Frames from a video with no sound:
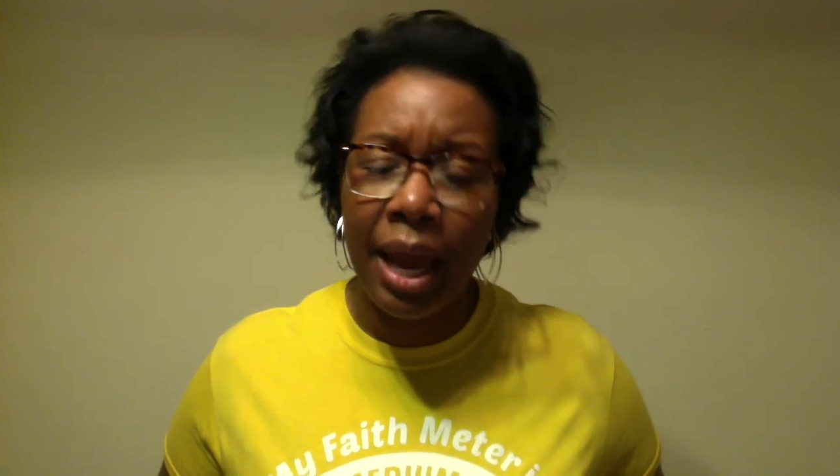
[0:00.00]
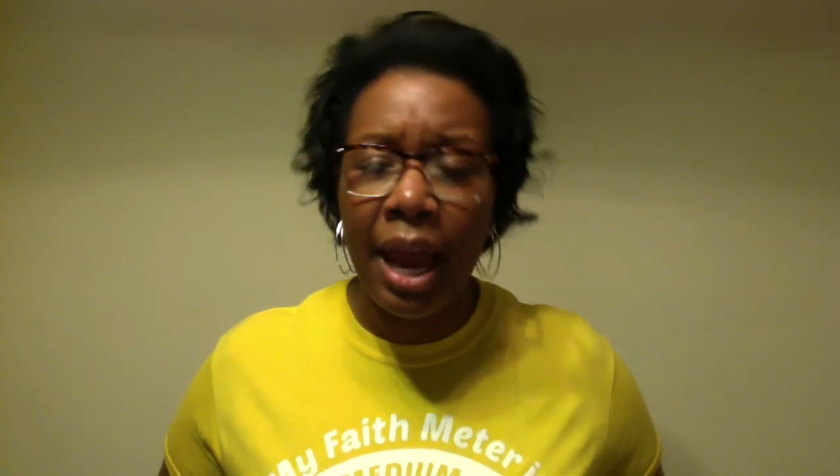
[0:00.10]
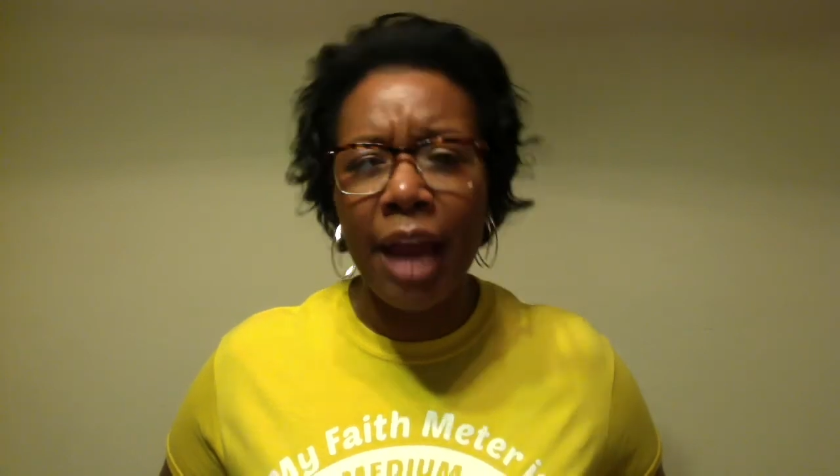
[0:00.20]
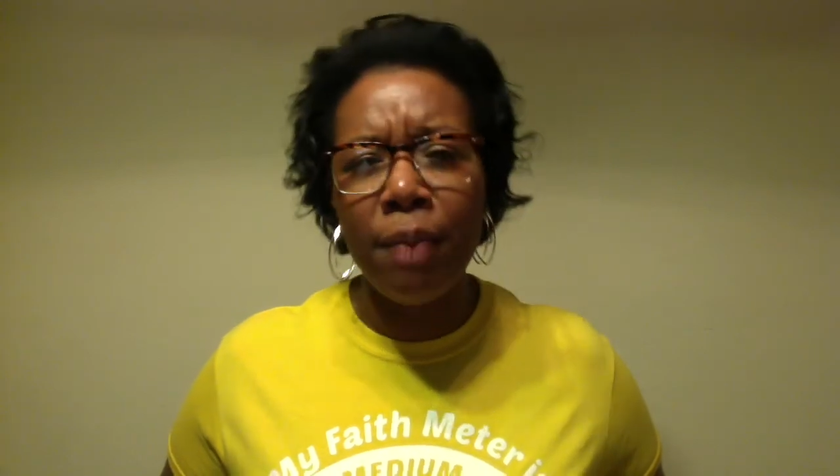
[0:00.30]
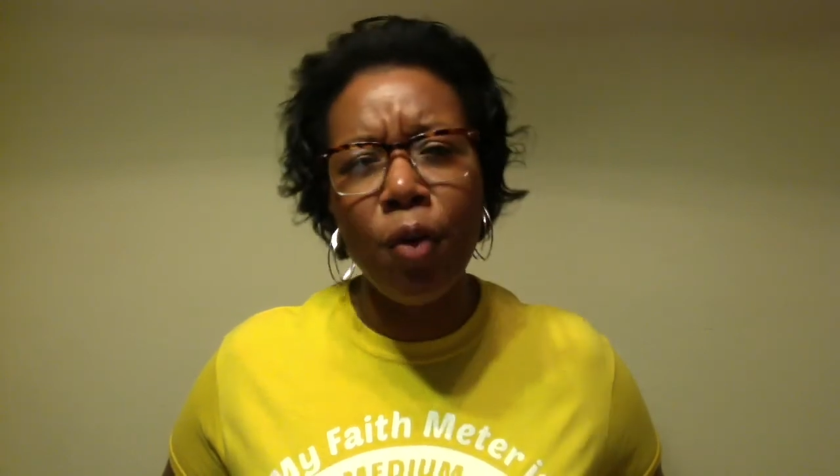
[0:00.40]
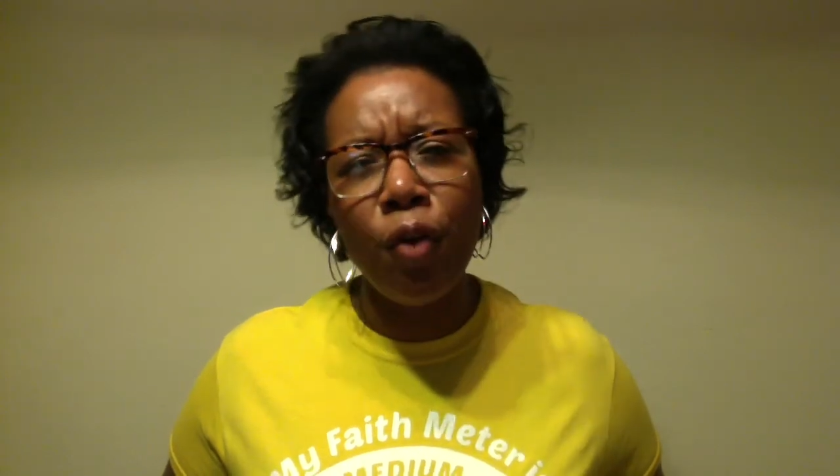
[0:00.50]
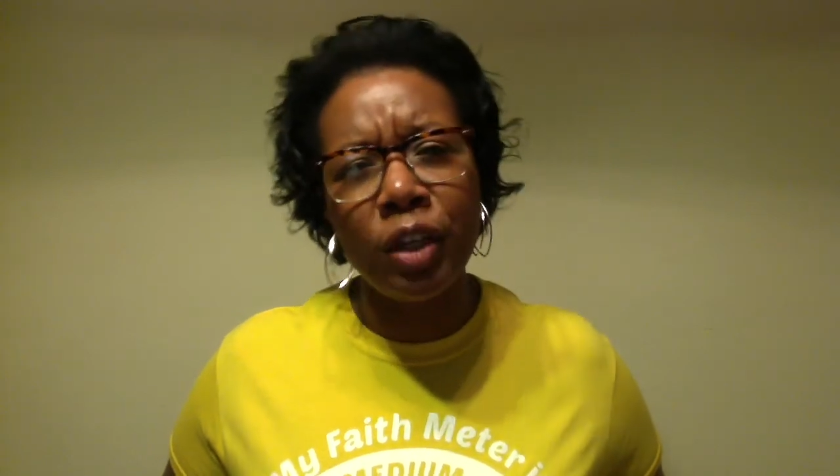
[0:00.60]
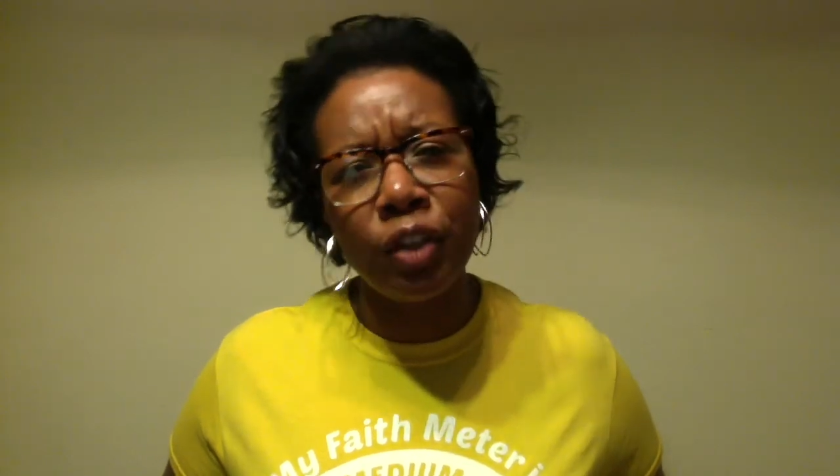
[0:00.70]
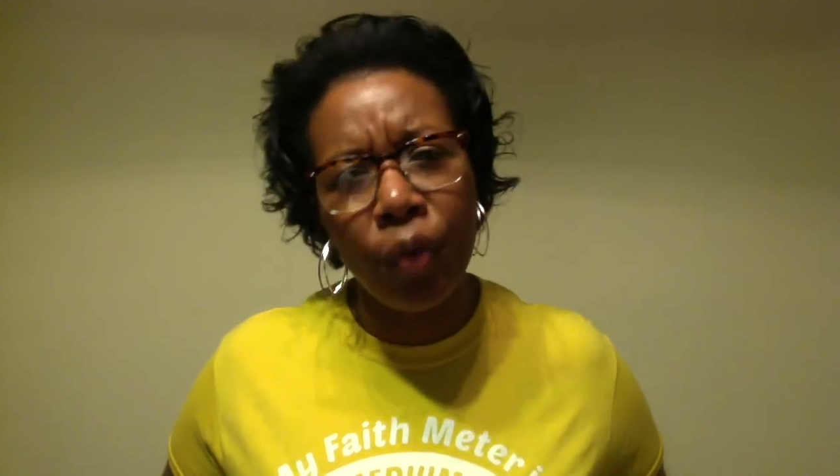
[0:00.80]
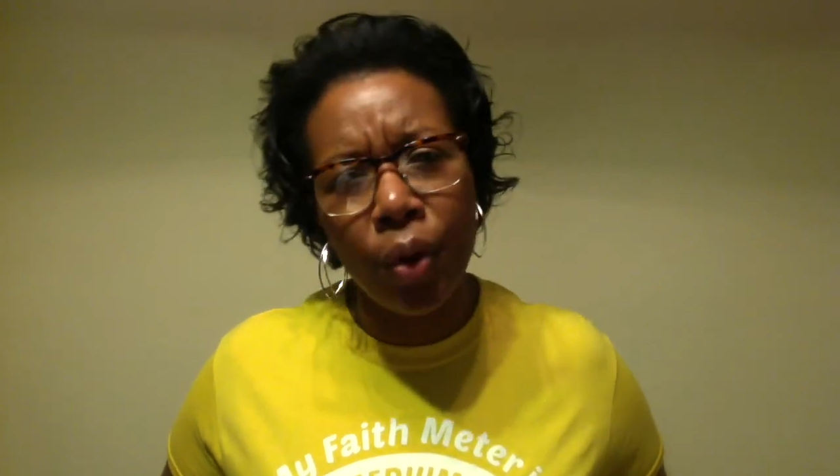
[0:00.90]
and
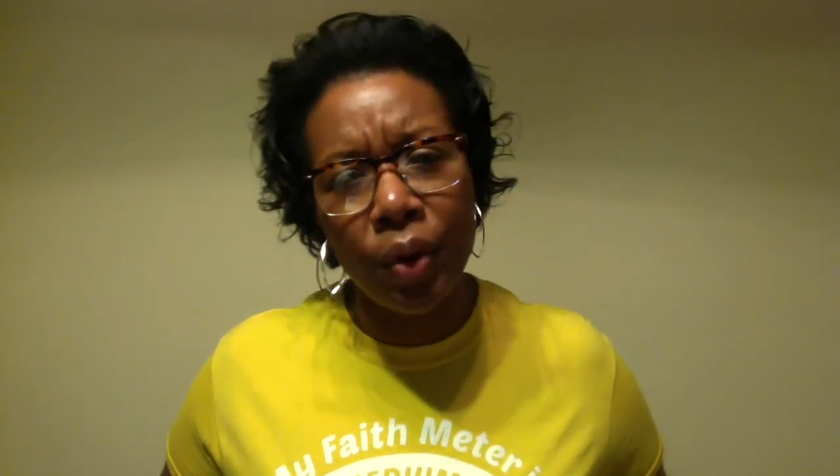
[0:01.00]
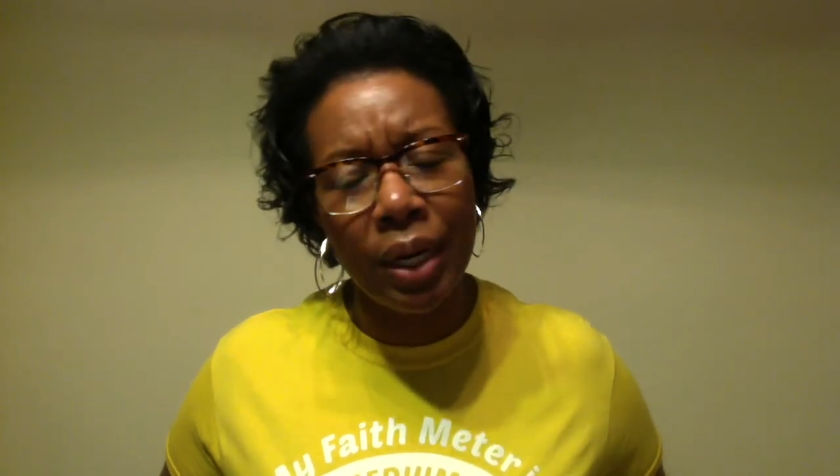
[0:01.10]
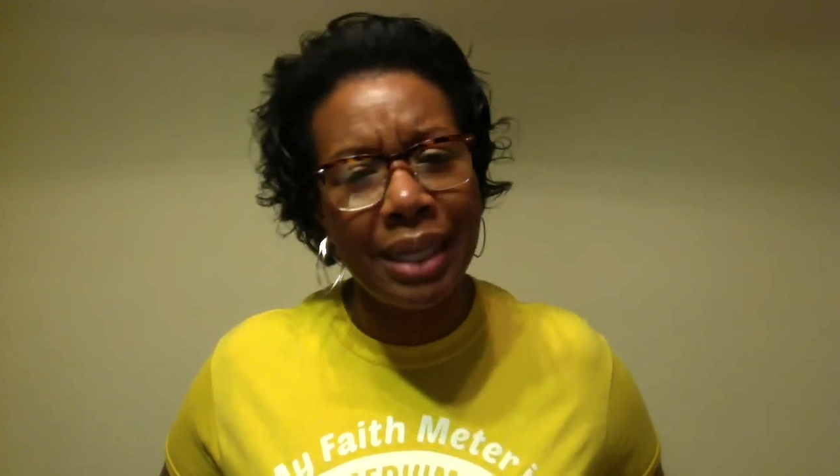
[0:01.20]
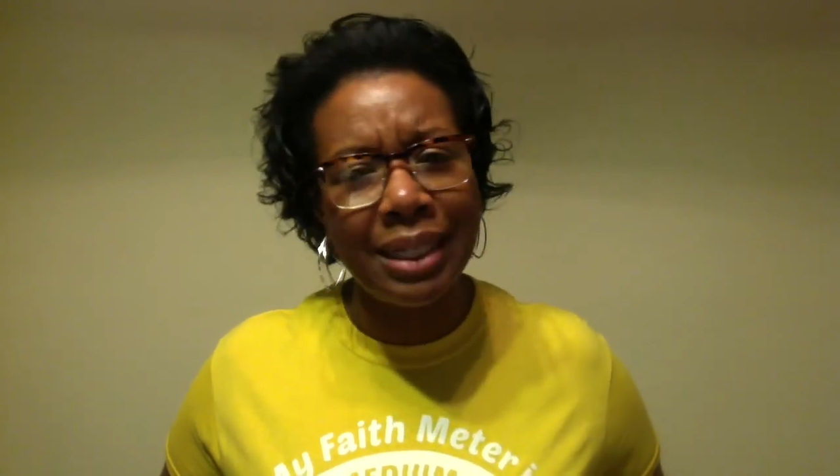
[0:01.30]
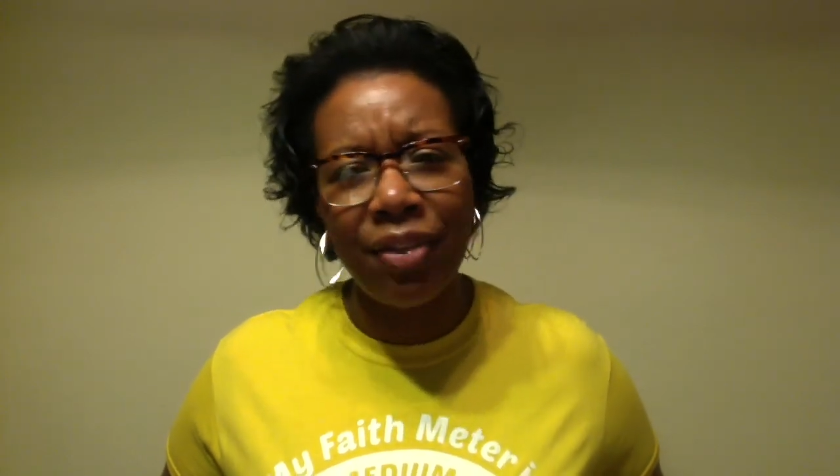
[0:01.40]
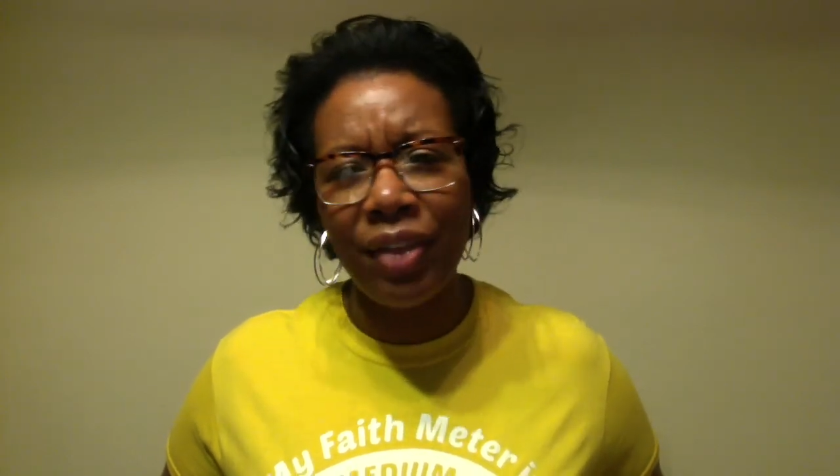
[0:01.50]
move us forward into